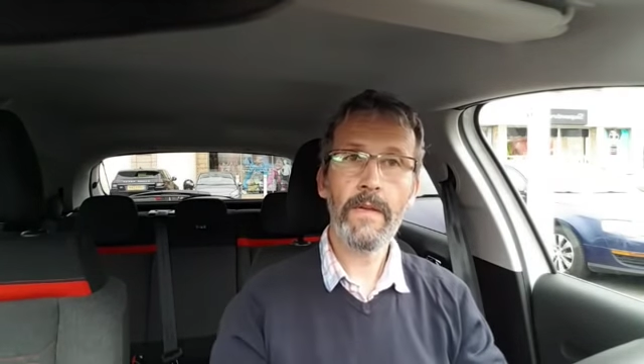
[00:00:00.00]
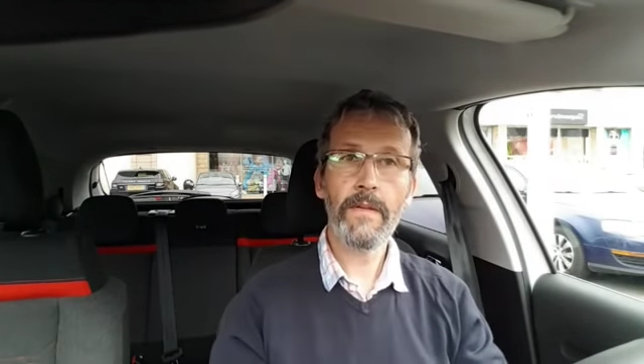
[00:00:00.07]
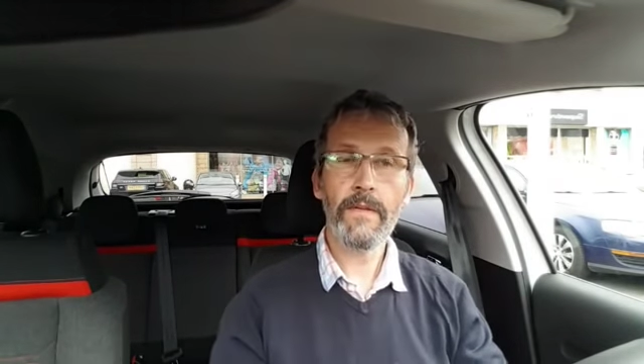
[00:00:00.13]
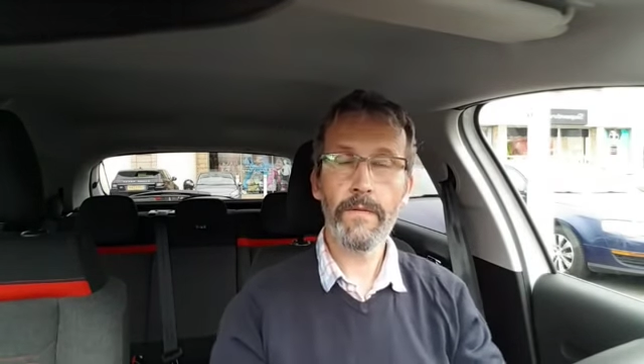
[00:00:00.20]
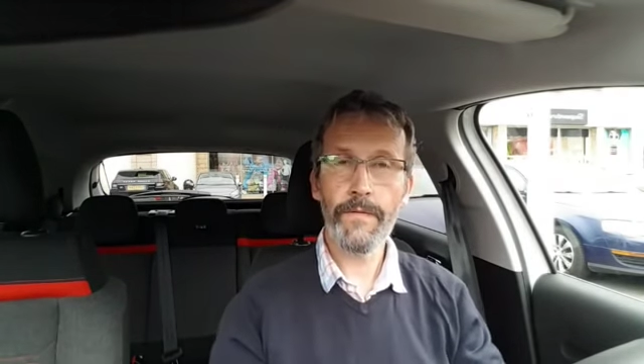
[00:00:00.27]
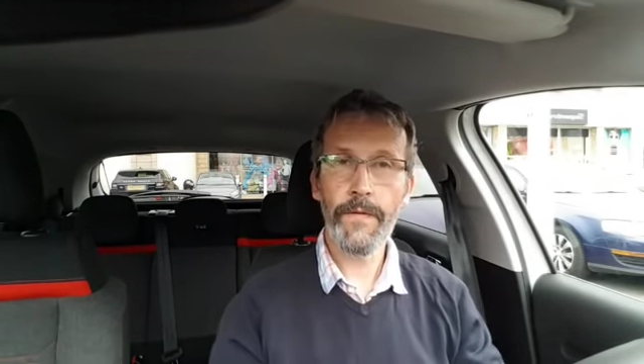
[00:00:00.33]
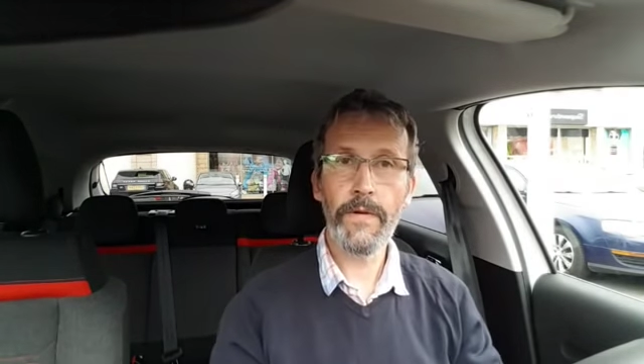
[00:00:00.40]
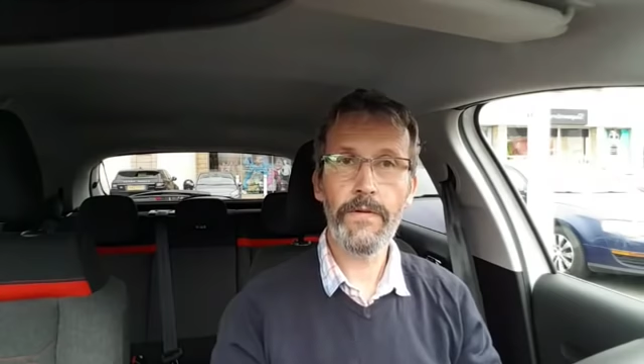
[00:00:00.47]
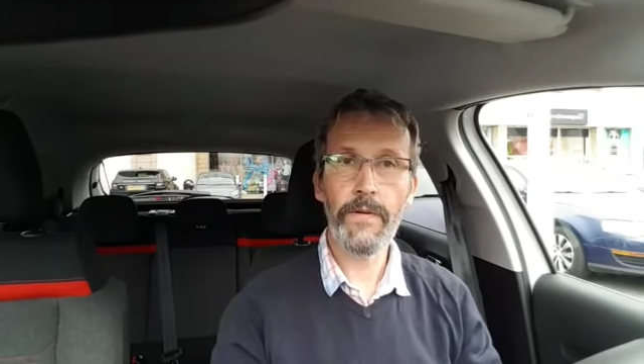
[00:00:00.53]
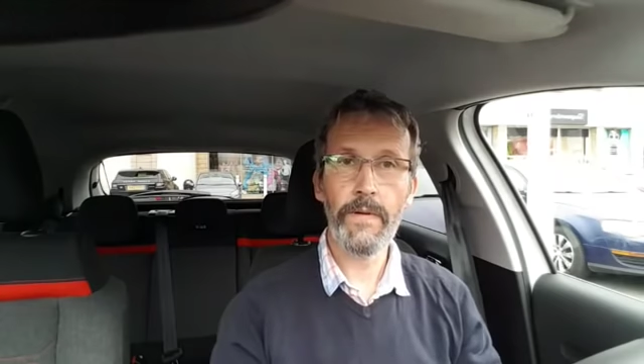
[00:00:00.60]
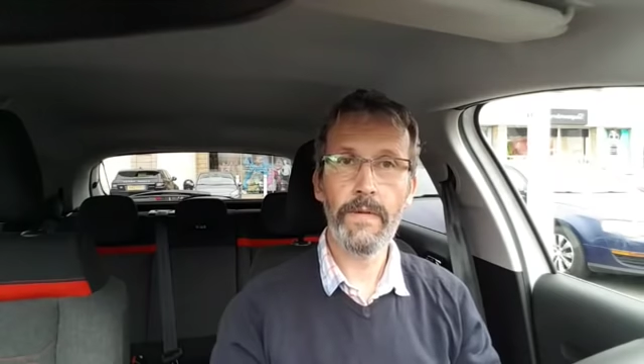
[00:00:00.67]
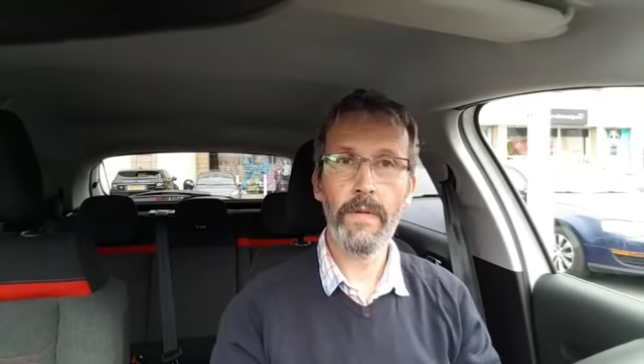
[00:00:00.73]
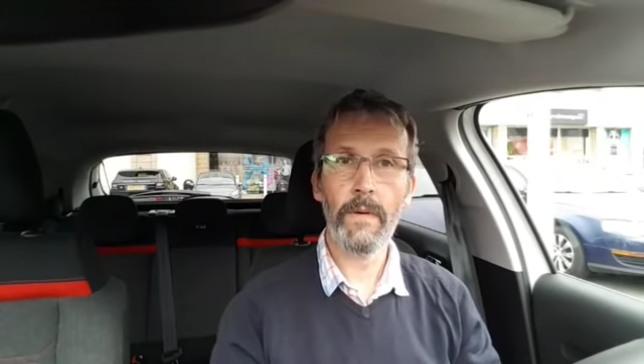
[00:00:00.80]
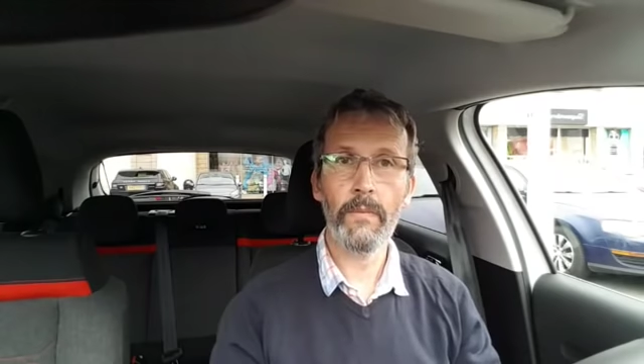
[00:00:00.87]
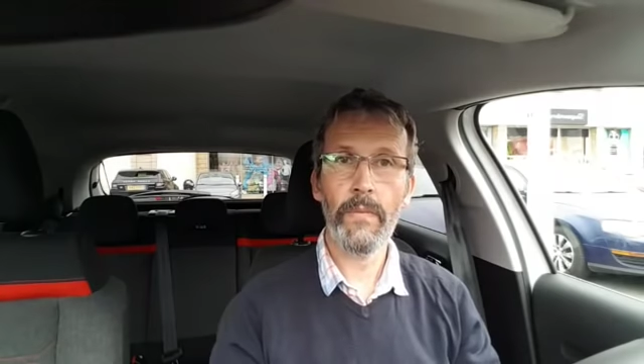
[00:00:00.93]

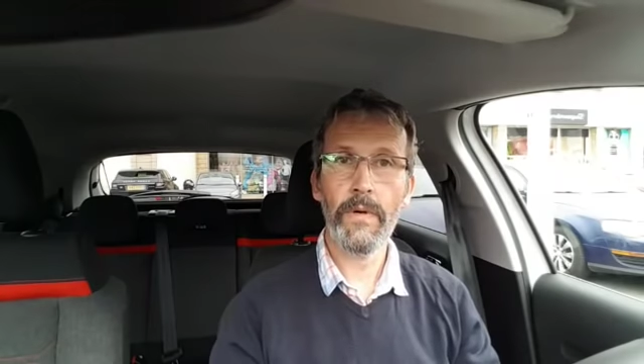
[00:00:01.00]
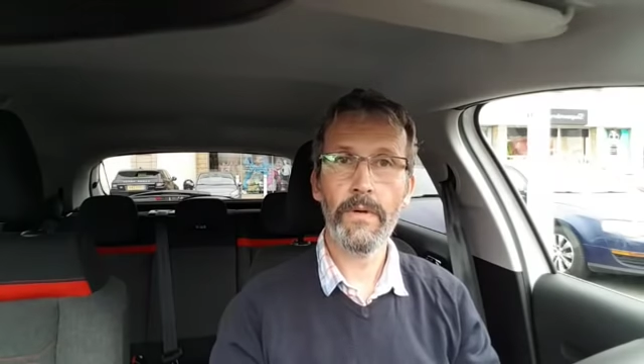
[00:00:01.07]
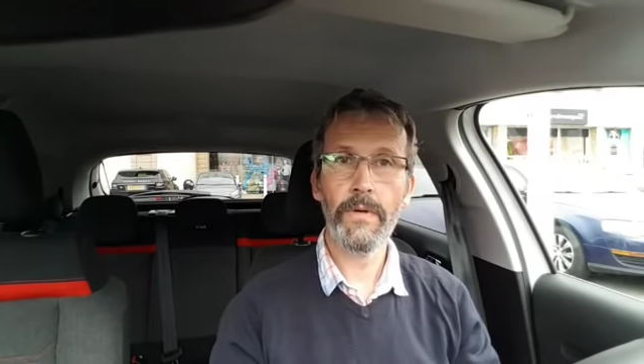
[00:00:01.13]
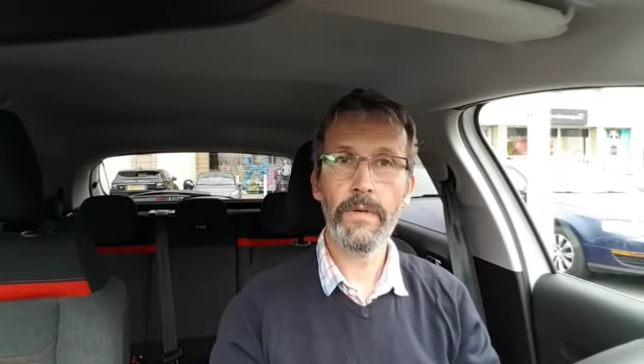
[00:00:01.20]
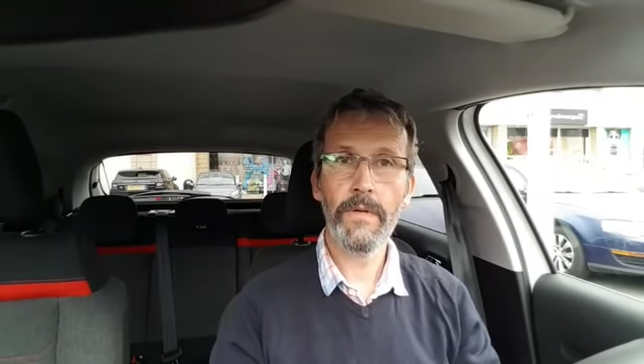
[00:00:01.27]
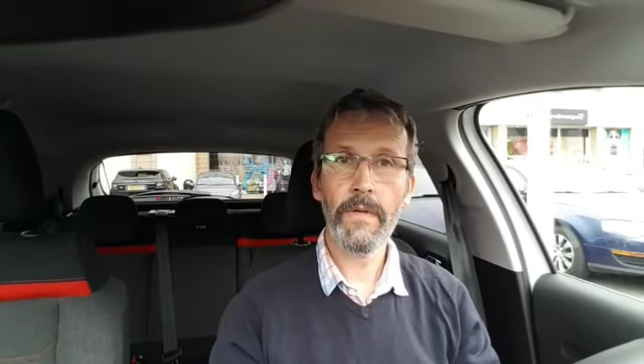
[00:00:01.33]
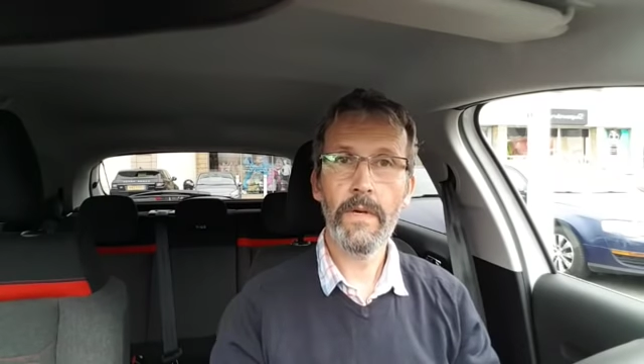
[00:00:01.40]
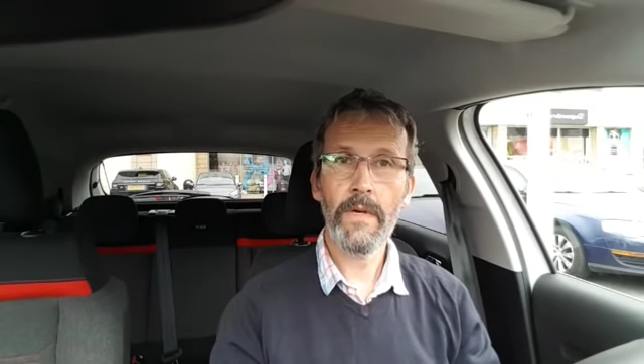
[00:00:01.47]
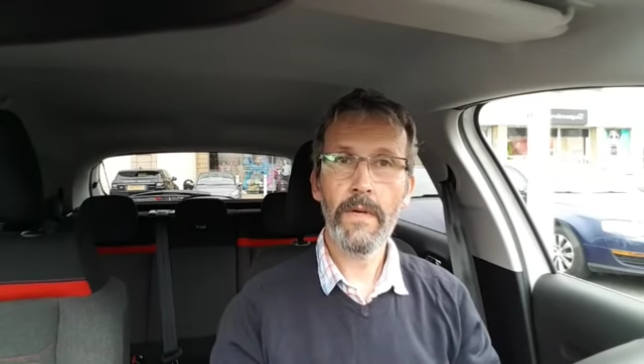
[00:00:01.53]
sufficient numbers